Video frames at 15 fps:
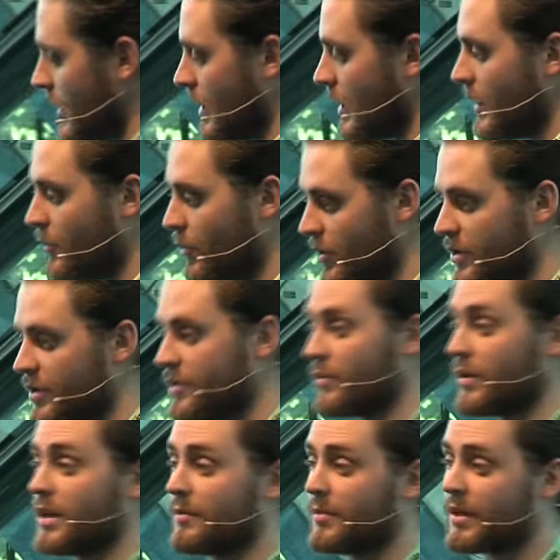um, which is
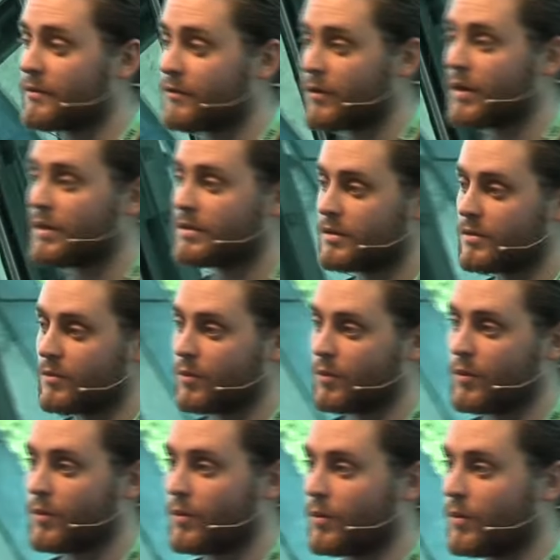really big for us.
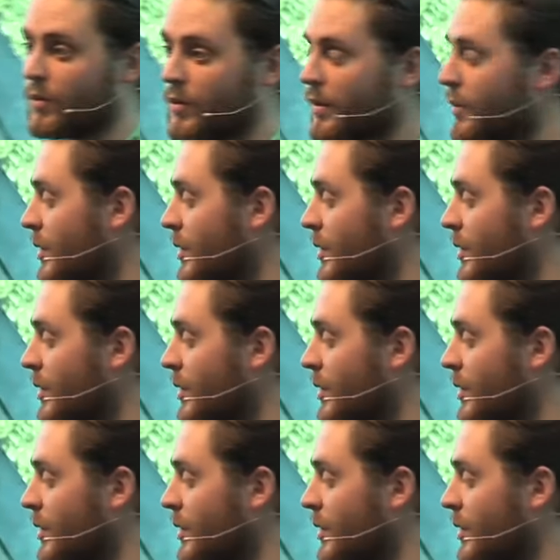We,